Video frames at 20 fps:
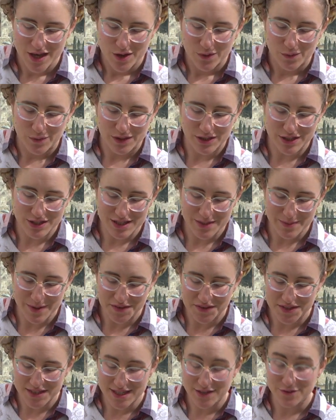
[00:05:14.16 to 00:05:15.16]
We learned
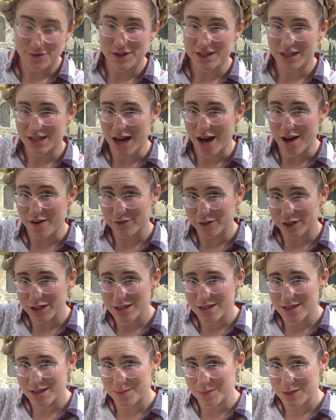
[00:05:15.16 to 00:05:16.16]
about the different
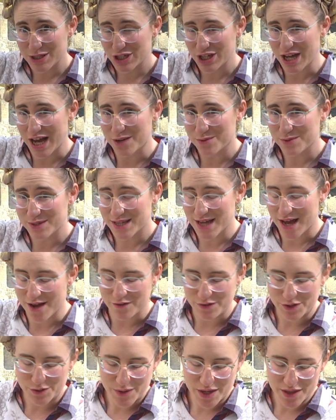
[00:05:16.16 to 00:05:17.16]
covers the Mishkan was
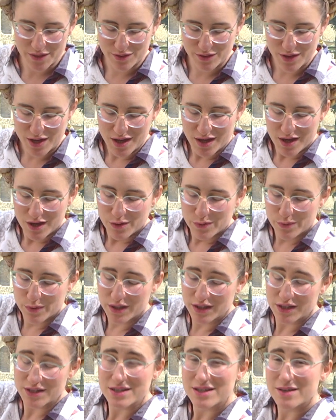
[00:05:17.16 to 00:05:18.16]
covered with.
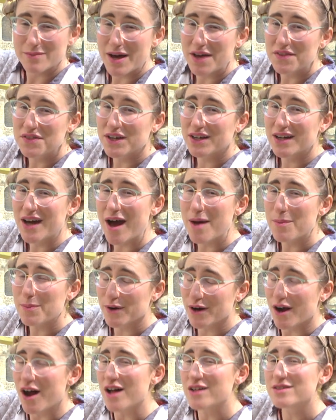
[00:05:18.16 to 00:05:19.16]
We learned about the
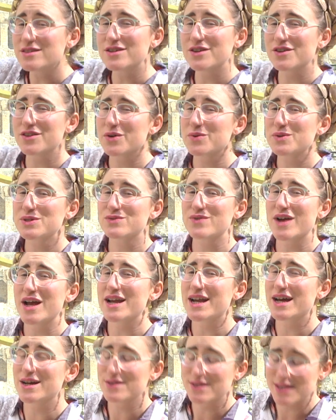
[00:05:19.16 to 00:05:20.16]
copper altar that was
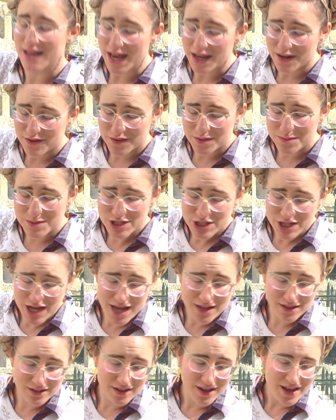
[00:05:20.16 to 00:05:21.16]
right outside of the
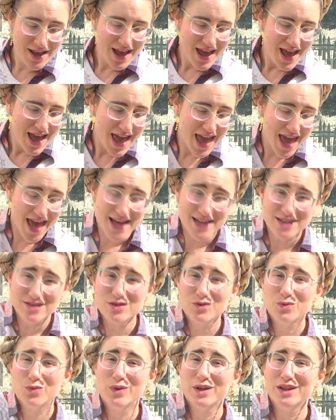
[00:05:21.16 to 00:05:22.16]
Mishkan. And
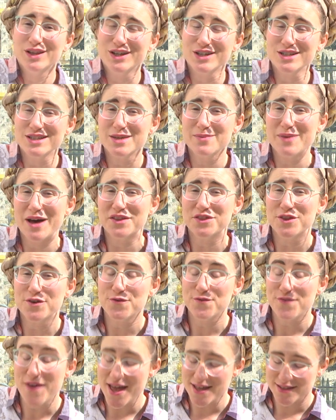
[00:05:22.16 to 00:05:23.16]
we learned about the
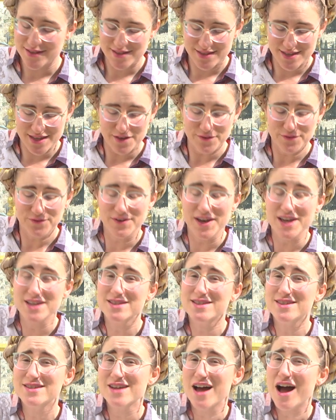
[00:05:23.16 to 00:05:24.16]
fence that
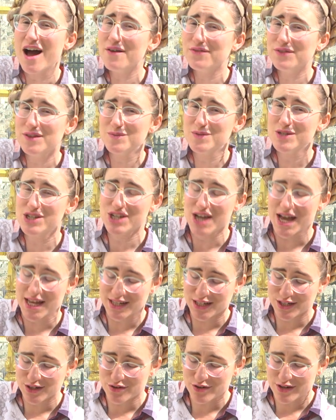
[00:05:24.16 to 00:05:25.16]
fenced off the Mishkan
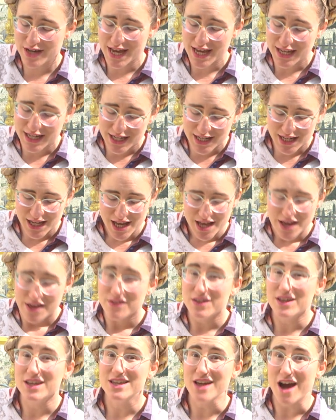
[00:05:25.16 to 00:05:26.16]
and created
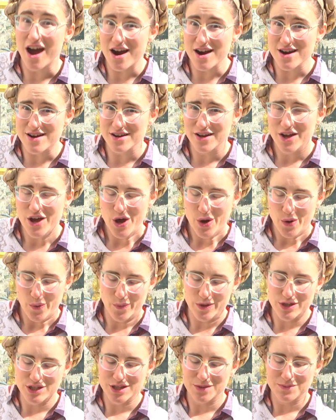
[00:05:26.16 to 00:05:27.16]
the yard,
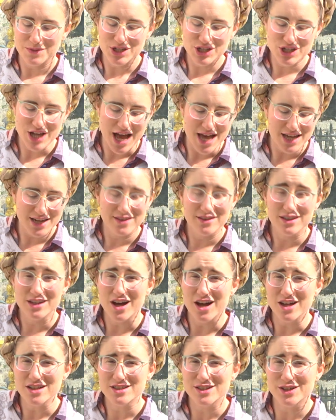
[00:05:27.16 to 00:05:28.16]
which the Mishkan and the
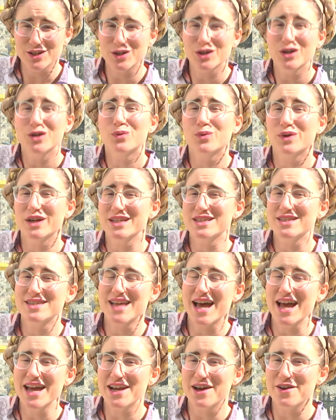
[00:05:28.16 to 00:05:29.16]
altar were
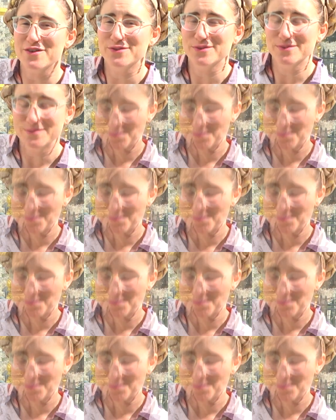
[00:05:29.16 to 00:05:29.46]
inside of.